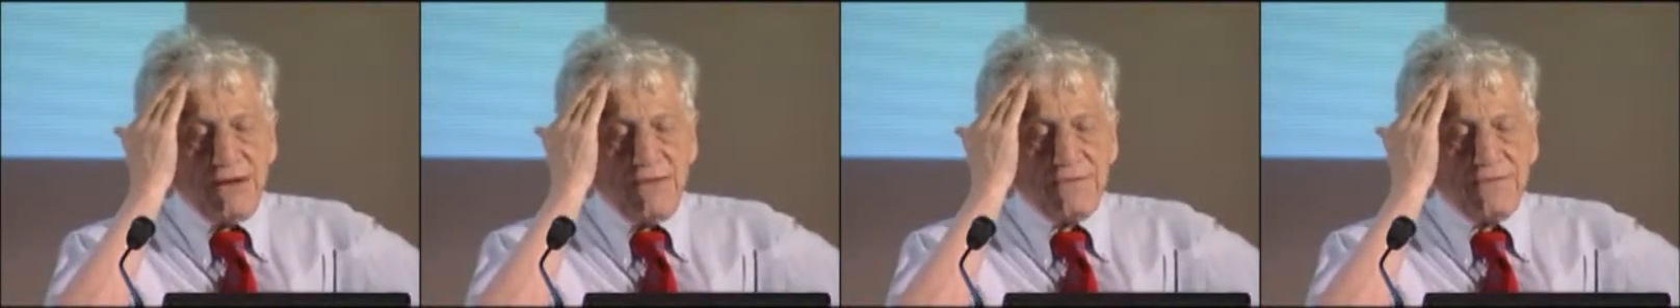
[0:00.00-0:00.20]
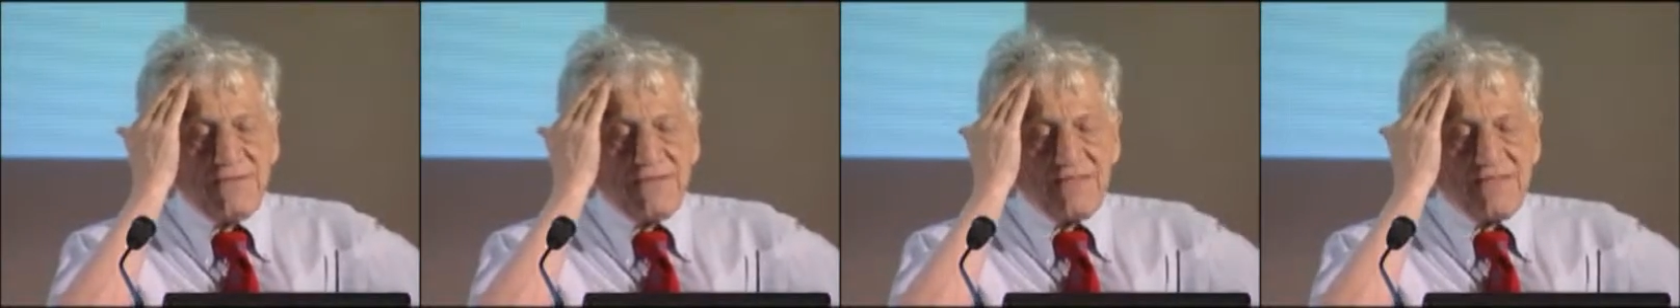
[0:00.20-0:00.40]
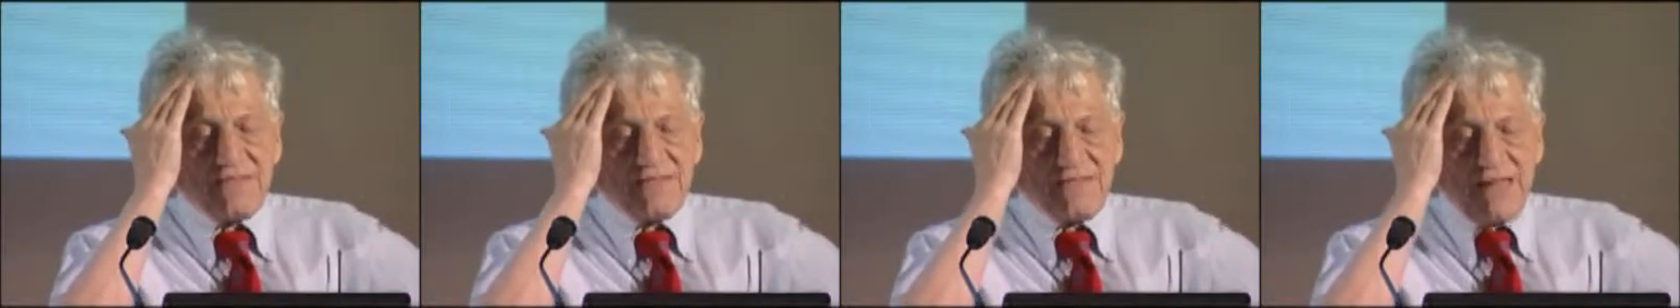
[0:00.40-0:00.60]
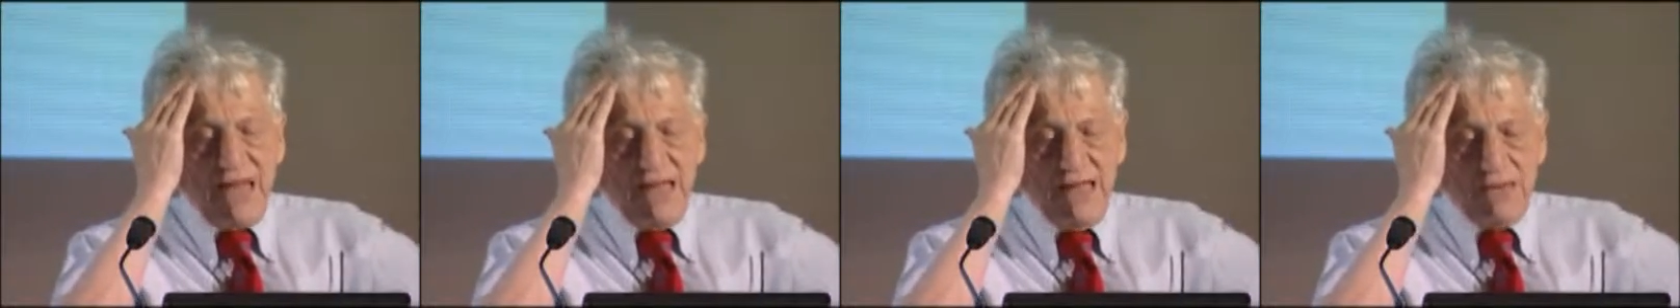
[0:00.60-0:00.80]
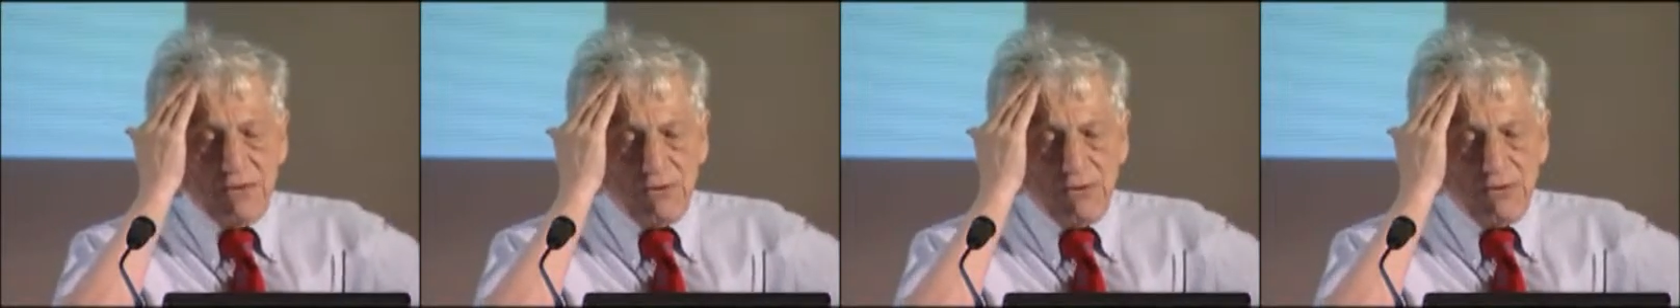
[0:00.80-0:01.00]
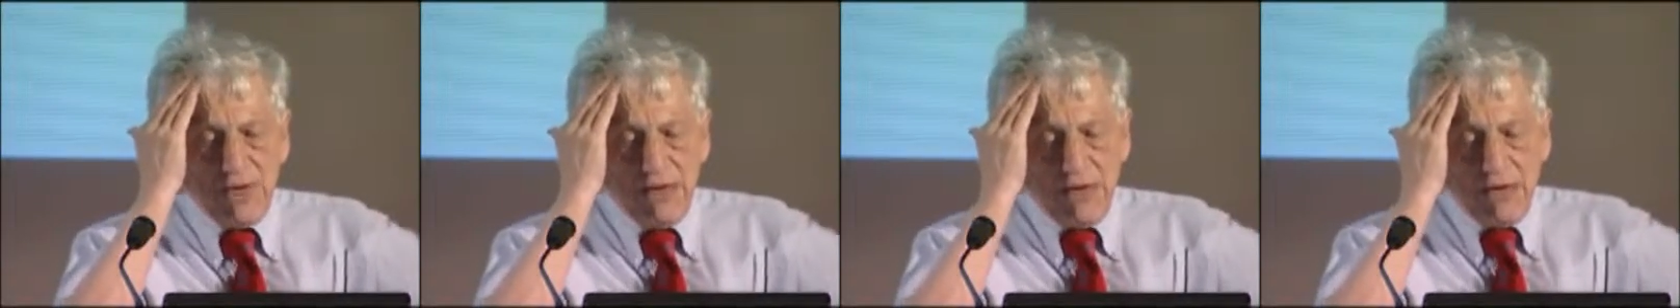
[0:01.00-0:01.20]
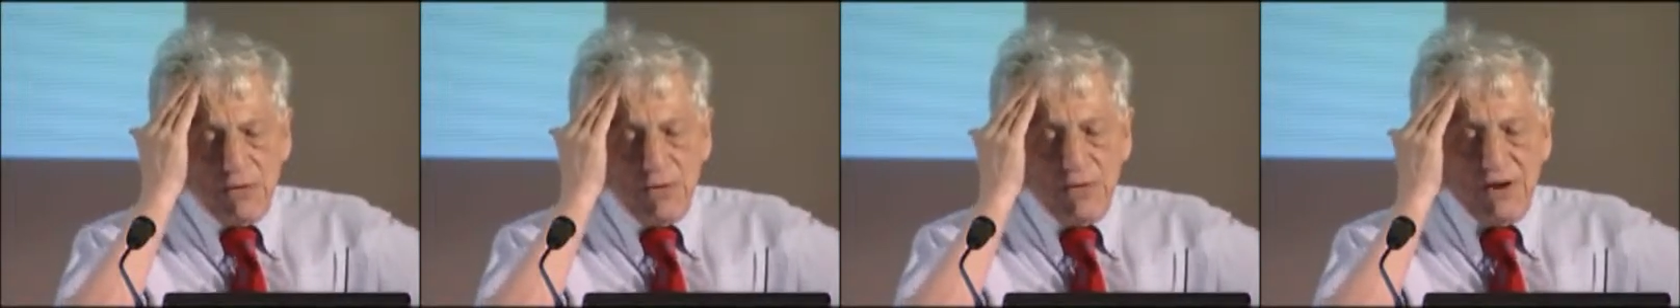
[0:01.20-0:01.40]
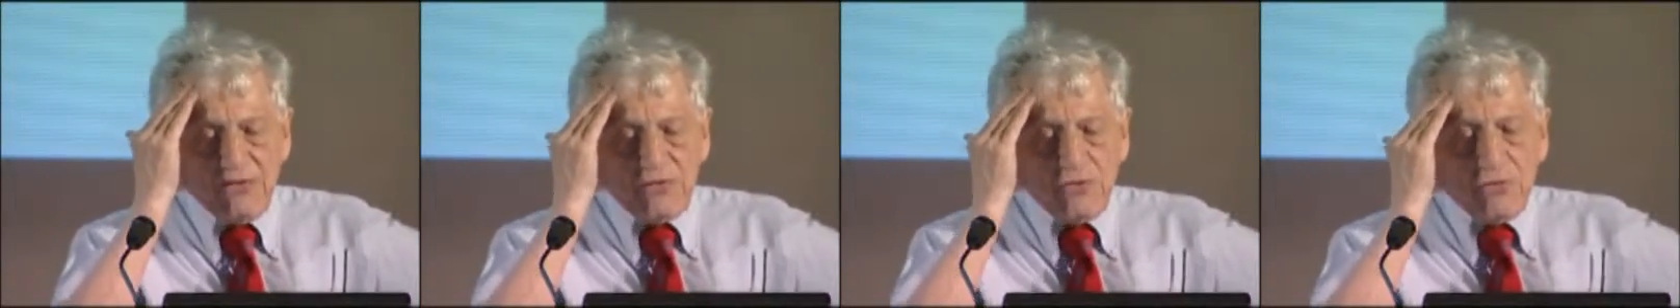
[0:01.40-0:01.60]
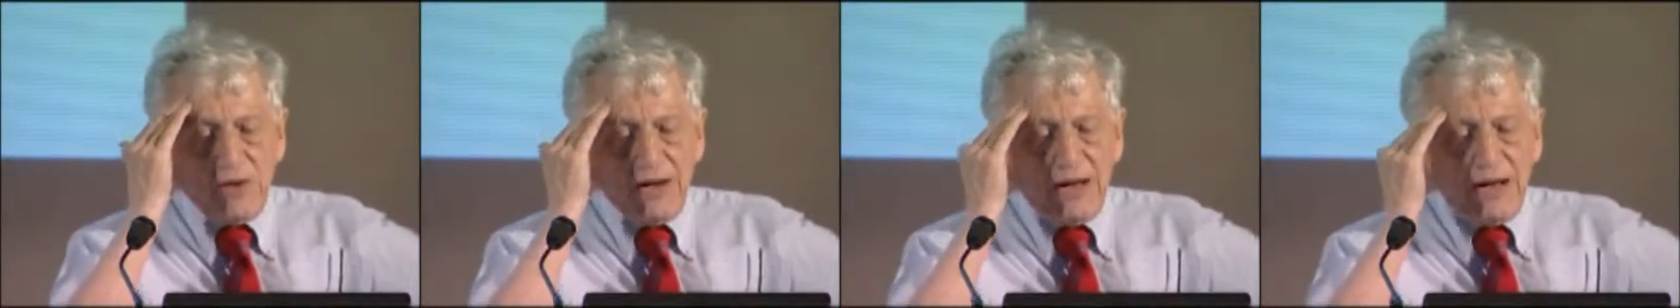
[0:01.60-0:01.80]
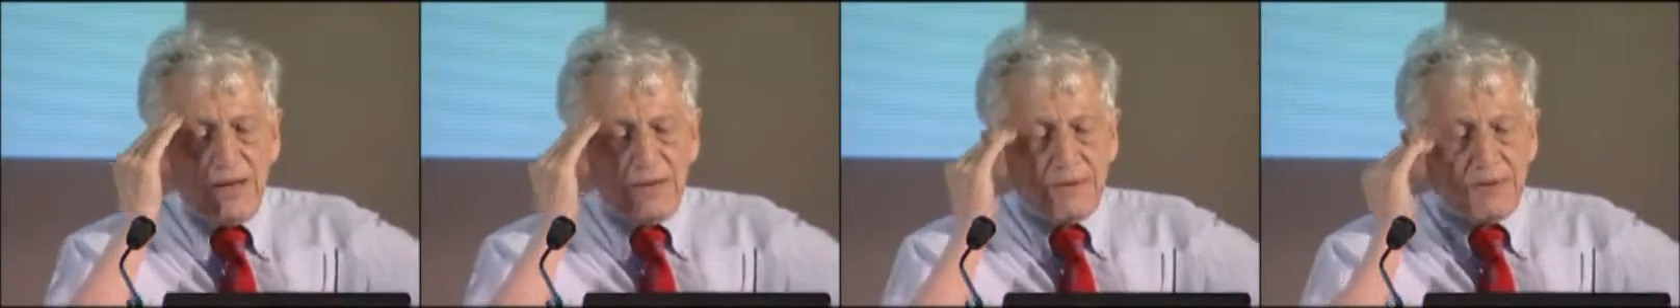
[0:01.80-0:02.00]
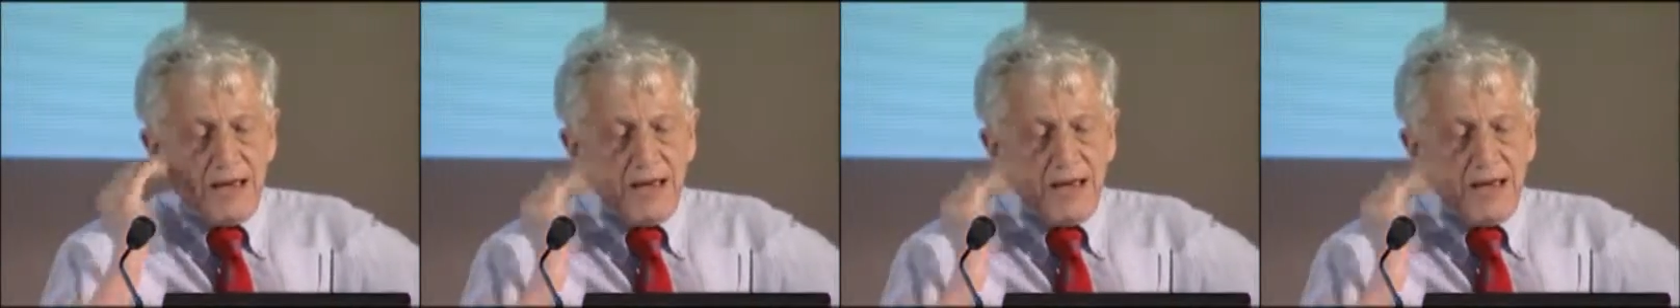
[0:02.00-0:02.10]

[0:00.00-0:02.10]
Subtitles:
of the scale, which were